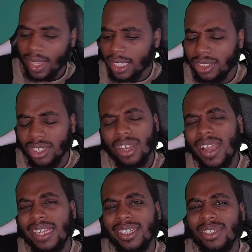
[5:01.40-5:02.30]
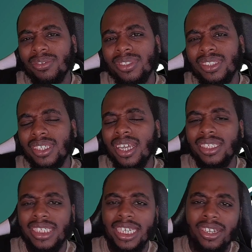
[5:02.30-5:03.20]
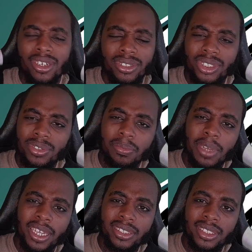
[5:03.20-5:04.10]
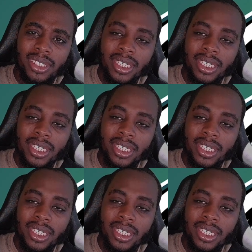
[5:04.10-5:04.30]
So you don't have to use Jalen Hurts too much.